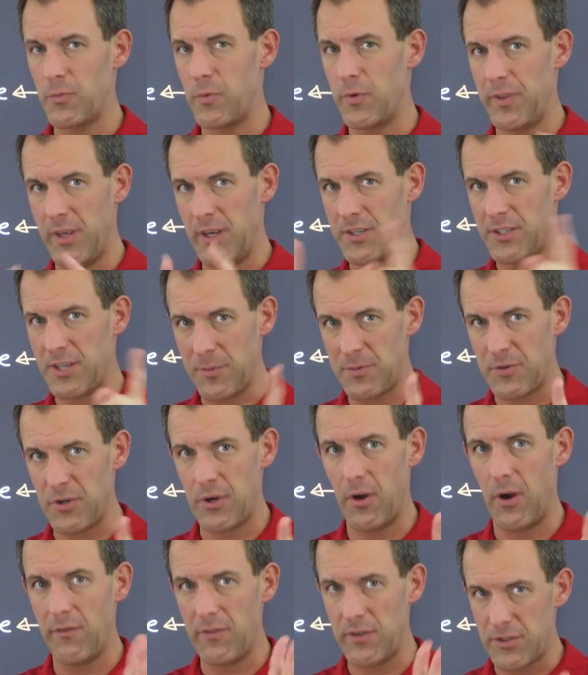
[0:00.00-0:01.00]
with the
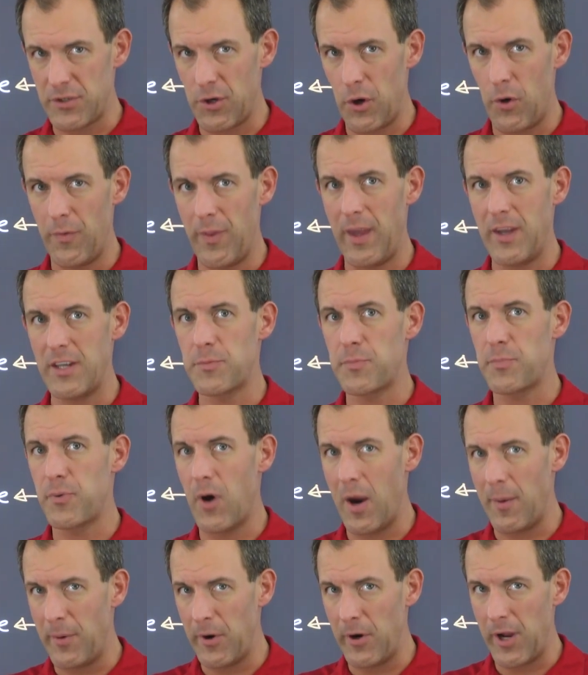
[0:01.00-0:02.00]
exception of the stone that is
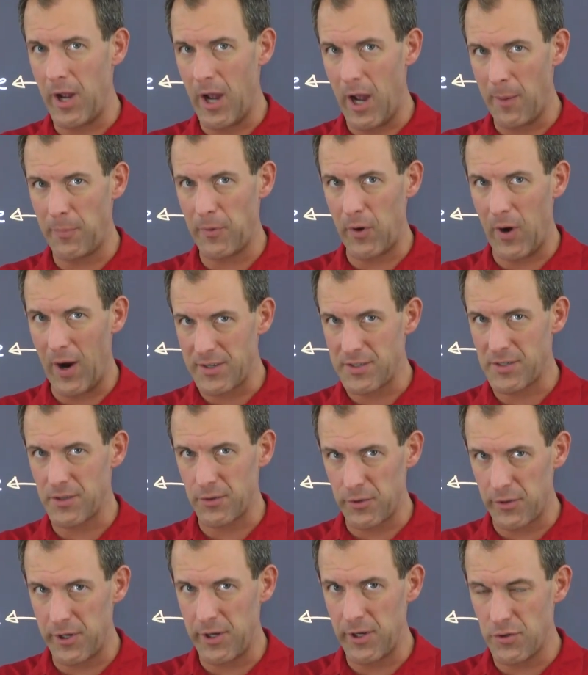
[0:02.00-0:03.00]
primary
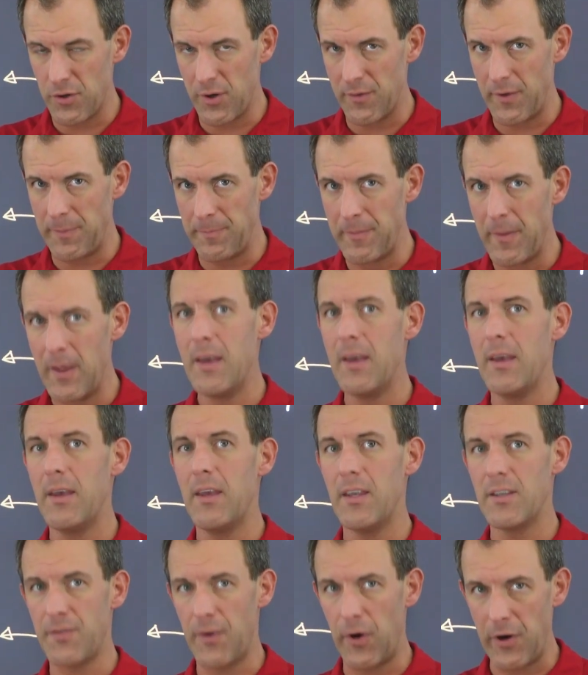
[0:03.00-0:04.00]
hyperoxaluria driven,
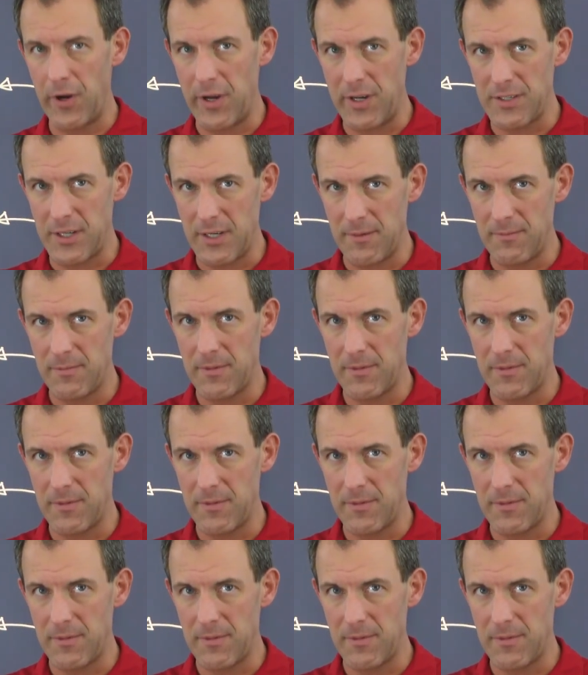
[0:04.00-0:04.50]
it's very easy.